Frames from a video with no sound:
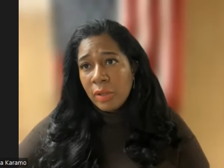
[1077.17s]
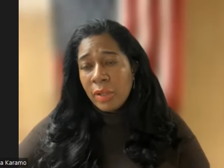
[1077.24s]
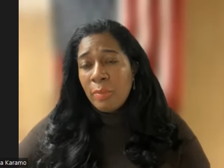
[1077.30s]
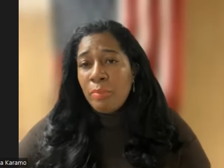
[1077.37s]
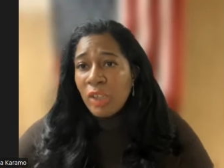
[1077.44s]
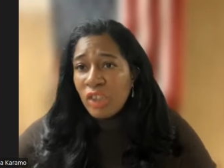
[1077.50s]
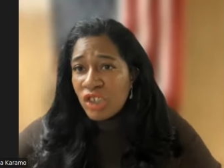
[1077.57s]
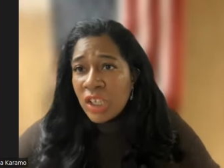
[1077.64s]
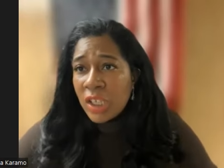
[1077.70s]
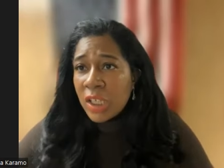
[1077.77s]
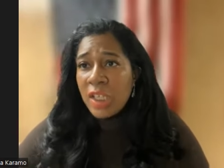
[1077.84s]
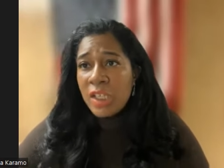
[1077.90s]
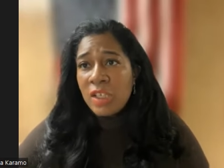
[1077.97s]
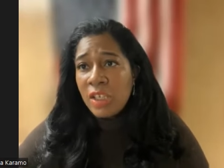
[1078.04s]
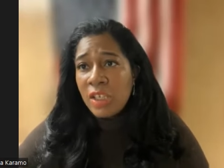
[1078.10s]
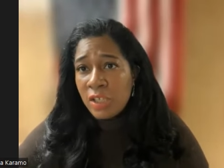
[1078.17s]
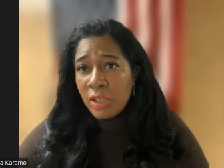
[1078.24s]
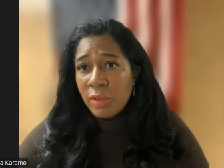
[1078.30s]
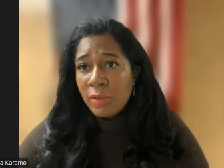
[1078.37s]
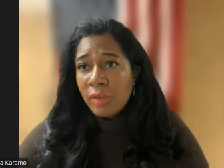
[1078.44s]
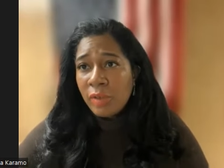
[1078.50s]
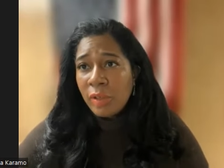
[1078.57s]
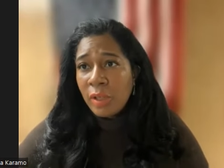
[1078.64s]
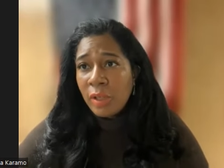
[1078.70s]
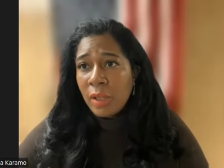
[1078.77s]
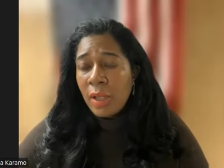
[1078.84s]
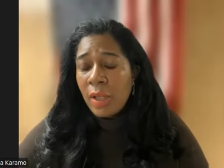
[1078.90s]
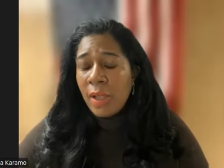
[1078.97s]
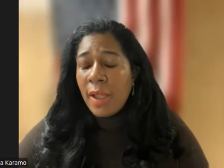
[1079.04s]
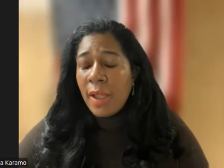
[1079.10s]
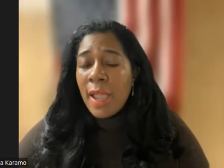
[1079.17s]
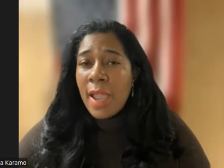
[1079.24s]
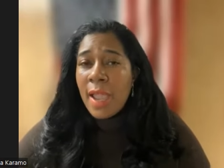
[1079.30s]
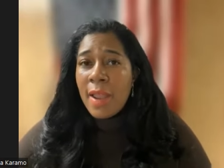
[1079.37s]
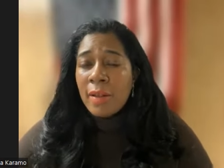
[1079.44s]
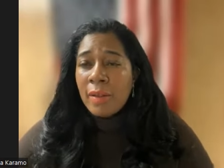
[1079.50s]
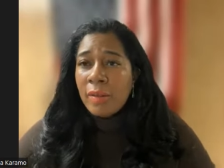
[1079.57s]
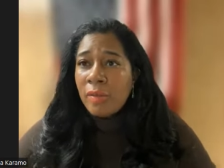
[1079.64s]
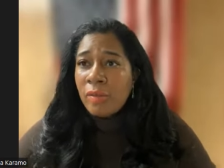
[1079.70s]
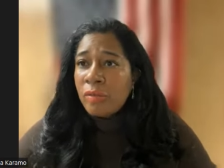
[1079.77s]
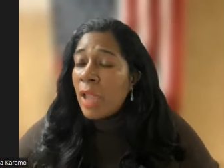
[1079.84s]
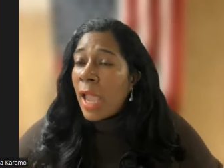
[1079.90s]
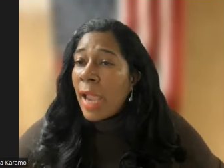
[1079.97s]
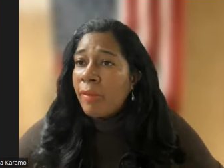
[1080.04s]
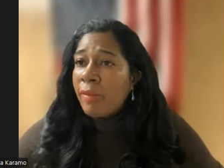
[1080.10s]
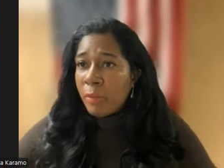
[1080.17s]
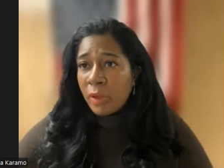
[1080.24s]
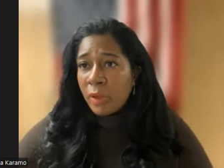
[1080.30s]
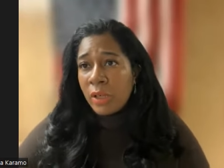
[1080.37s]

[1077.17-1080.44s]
The mission continues, and that's what we're